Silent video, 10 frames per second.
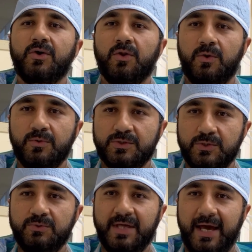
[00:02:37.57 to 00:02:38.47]
close
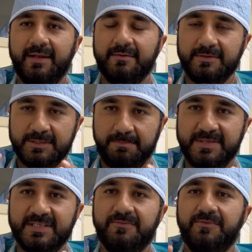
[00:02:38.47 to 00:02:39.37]
to that
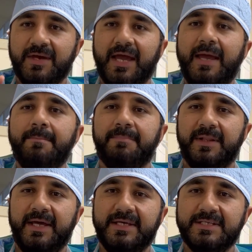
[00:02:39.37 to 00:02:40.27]
specific
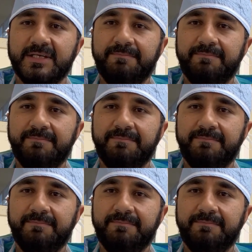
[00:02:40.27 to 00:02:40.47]
implant.